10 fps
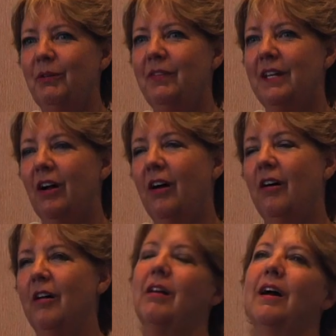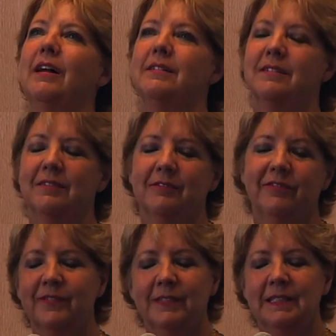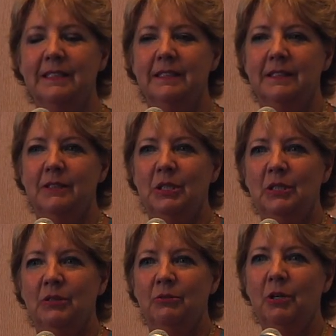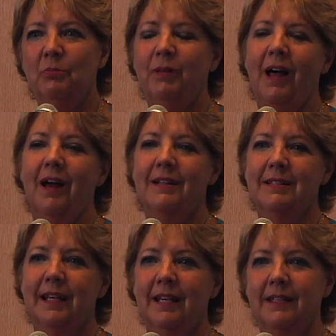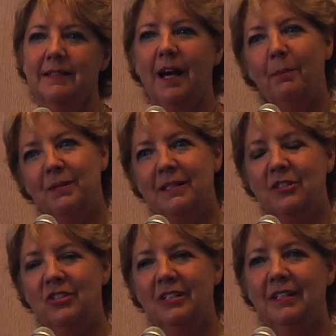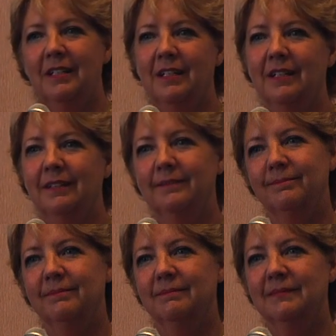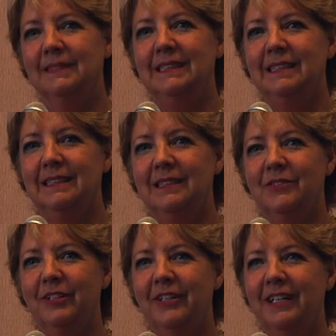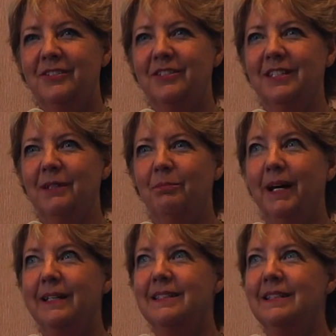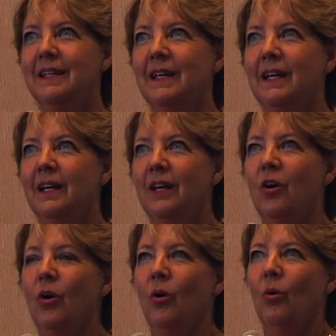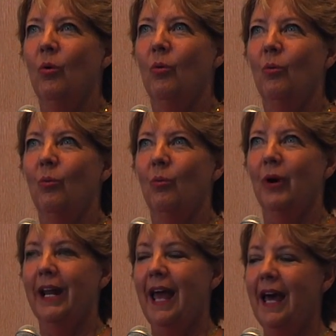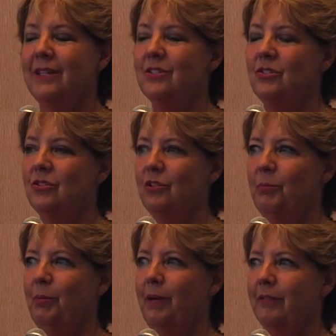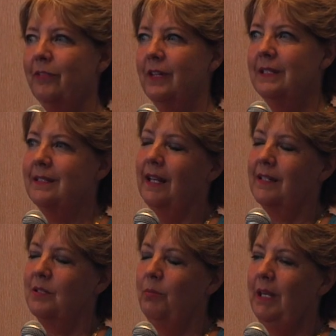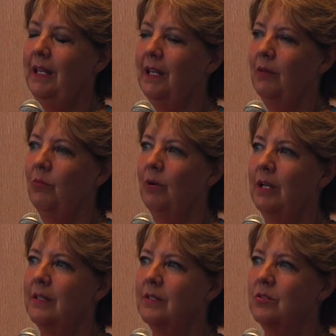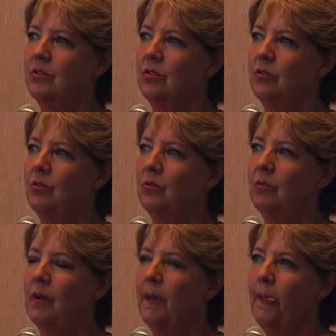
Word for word: we've hit all kinds of roadblocks and opposition, and it's very interesting. But what I had to do to prepare for this next meeting was to